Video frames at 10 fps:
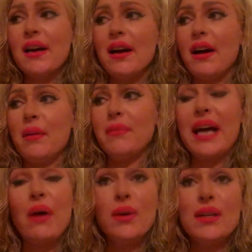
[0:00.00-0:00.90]

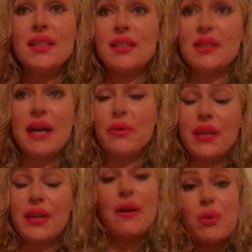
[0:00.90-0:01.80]
That was
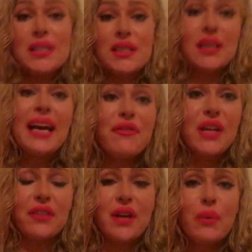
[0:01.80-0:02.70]
the life that
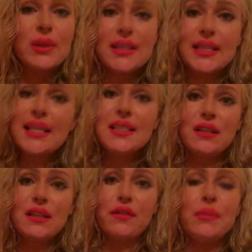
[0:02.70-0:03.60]
I thought was
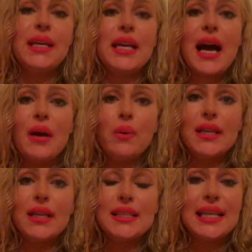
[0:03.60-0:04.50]
destined for me. I
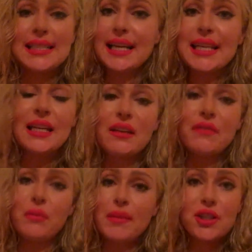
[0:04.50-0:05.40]
was an executive
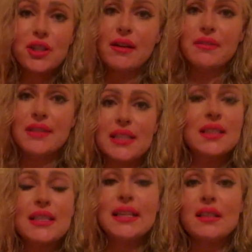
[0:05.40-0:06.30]
administrative
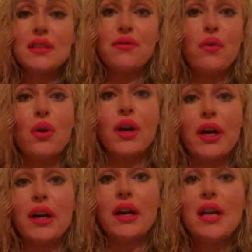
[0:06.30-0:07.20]
assistant
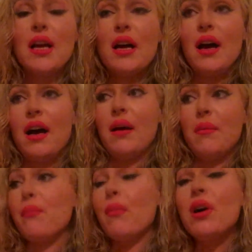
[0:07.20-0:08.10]
for a
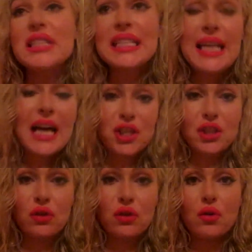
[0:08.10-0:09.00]

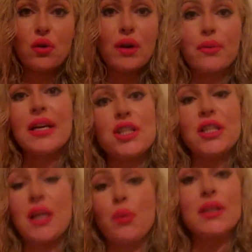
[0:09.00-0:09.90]
multinational
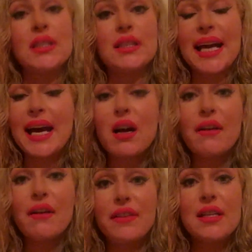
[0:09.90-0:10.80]
corporation. I worked at the head
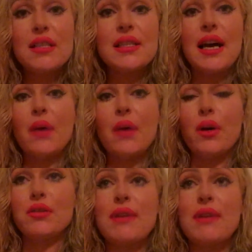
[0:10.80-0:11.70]
office. I
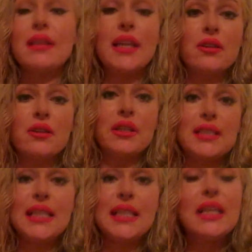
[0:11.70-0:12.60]
worked directly under the
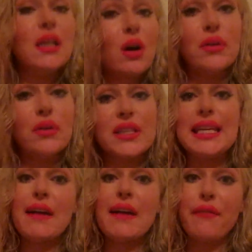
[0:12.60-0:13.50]
CEO, the
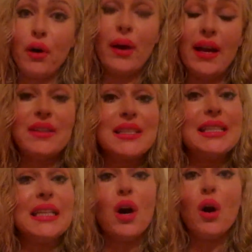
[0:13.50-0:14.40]
CFO, and the
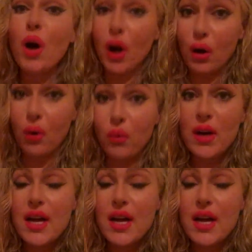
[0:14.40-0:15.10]
COO.